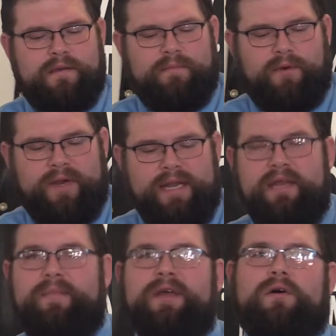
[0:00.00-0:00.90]
But we need
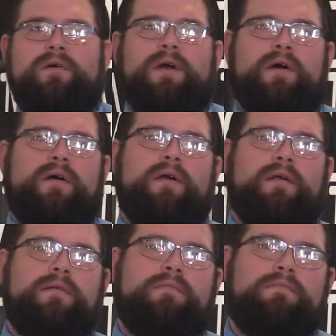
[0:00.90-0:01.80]
to be on
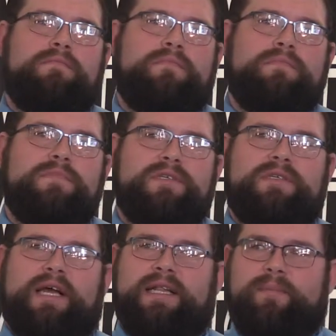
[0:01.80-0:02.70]
guard,
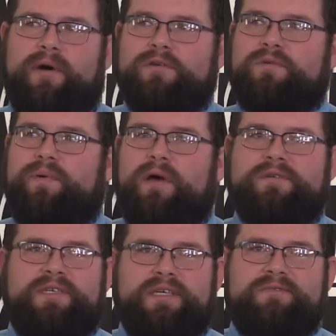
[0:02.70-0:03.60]
just like the Apostle Paul
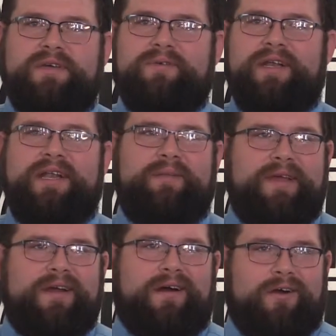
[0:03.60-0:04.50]
says. We, we need to
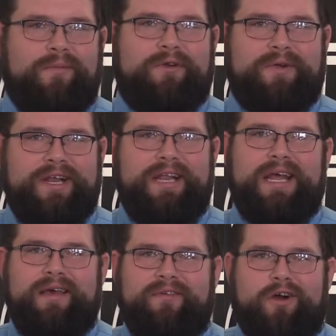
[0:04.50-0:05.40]
be armored. We need to
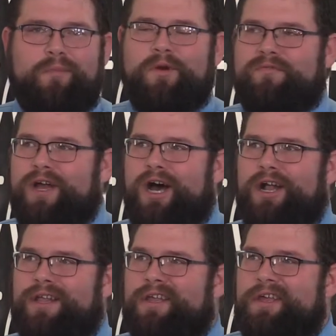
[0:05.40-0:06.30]
have the armor of
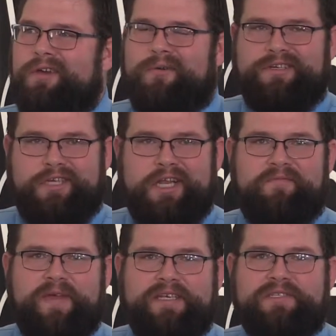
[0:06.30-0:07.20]
God, where he said in
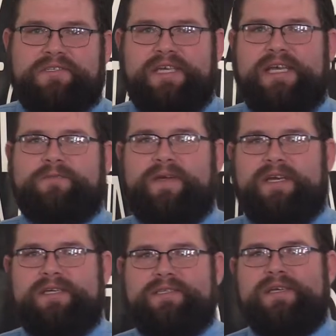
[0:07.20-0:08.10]
Ephesians 6,
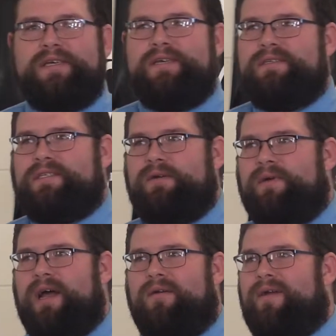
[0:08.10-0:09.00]
because, see, we're
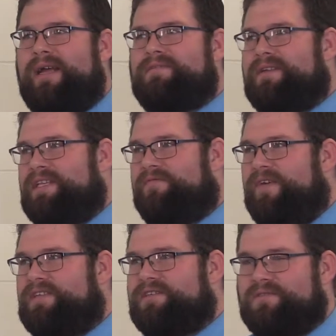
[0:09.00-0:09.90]
not wrestling the
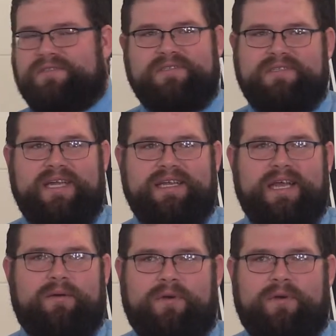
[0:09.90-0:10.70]
physical thing yet.